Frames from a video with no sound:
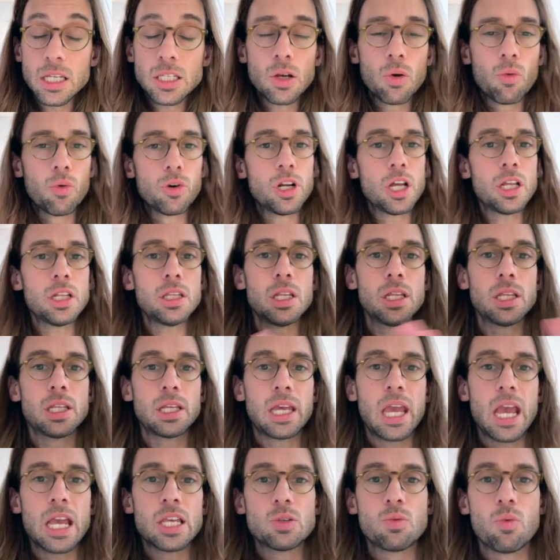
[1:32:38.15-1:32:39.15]
So we're not in the
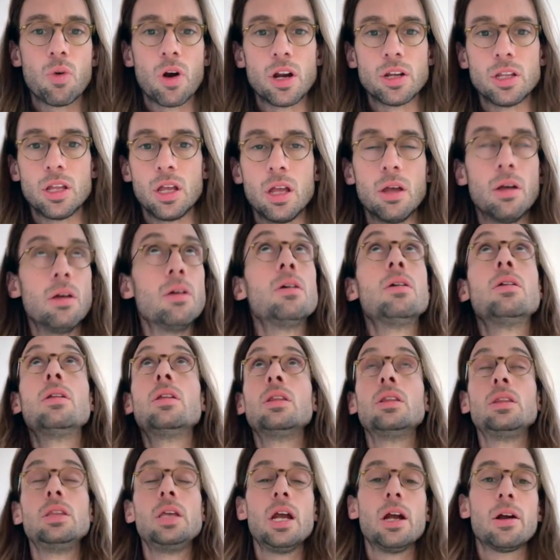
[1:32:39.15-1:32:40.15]
case where the
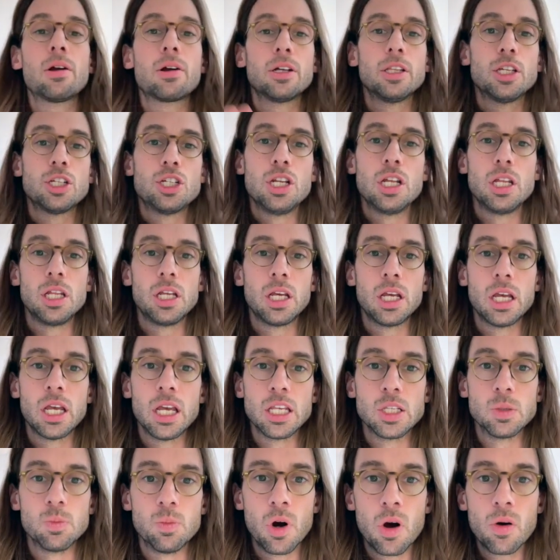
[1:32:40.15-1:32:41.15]
air conditioning
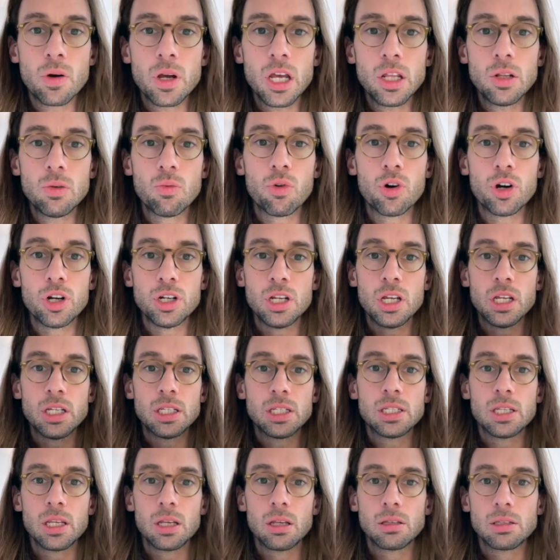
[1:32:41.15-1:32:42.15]
is broken. We're in
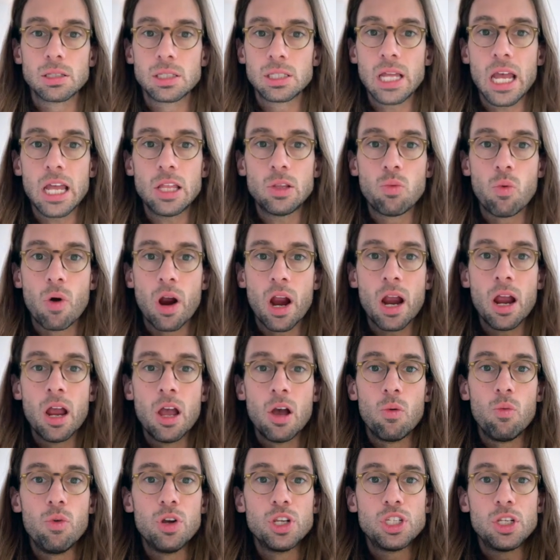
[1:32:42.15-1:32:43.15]
this state
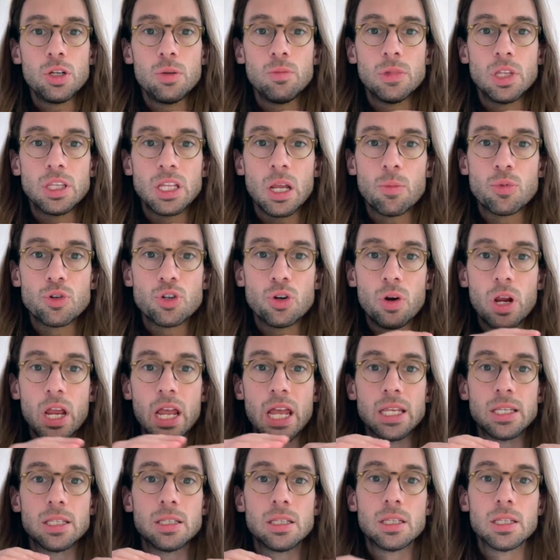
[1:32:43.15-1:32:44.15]
where we assume the temperature
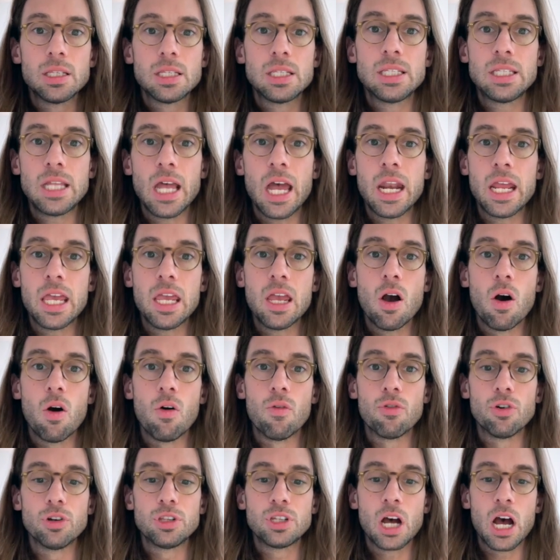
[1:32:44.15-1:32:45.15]
is steady
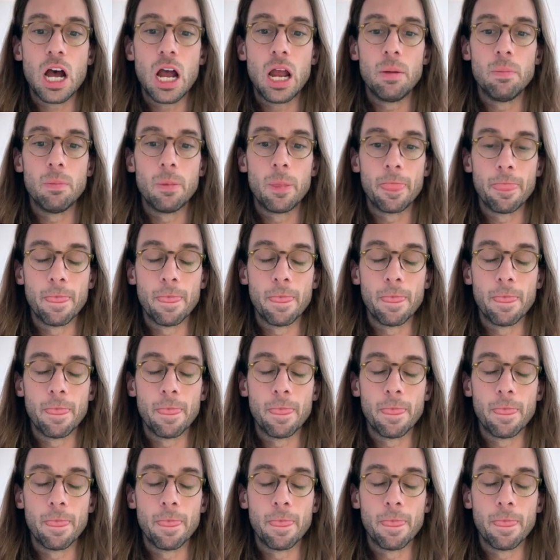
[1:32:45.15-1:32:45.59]
over time.